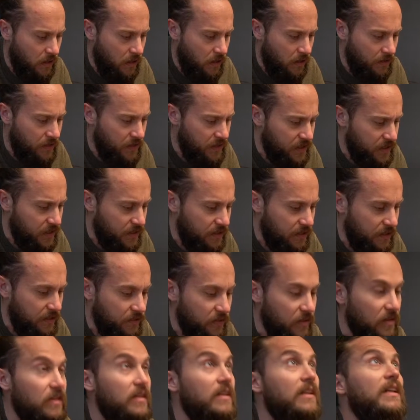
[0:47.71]
This doesn't
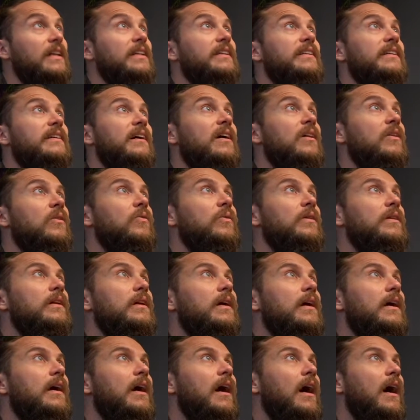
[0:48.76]
even look like the other one that
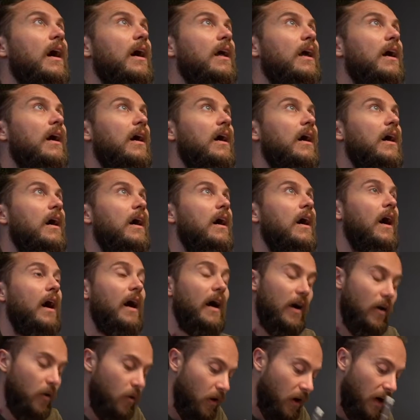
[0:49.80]
I got.
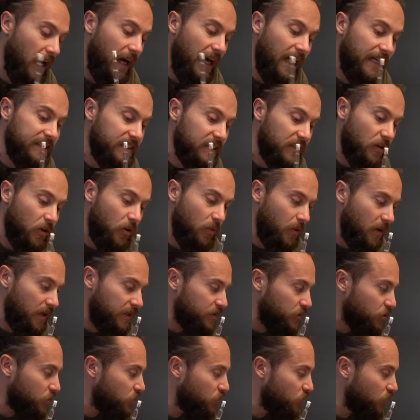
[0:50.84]
Alright, well, I had to go buy
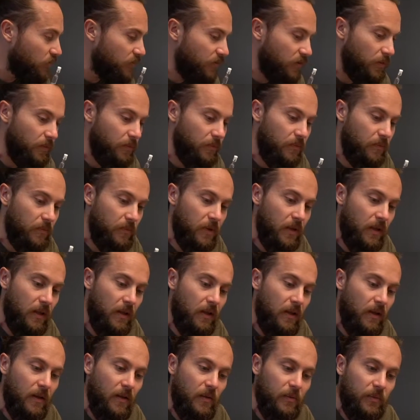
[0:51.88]
two of them
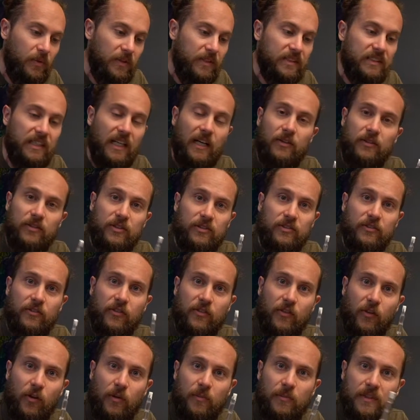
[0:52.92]
because I was
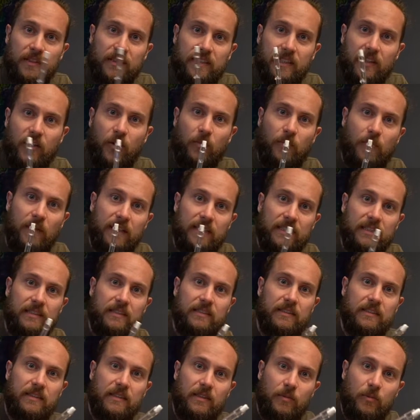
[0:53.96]
informed that they don't make
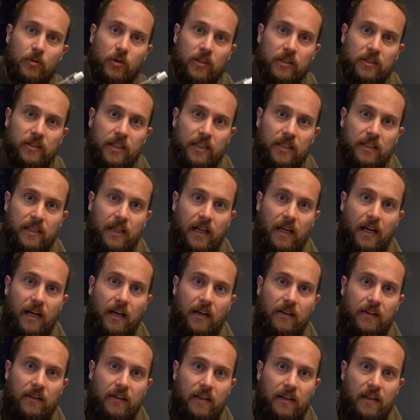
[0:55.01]
these anymore. Check that
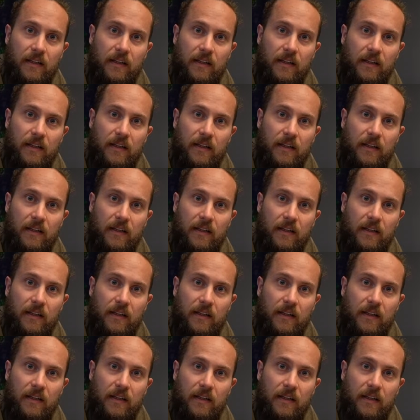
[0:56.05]
out.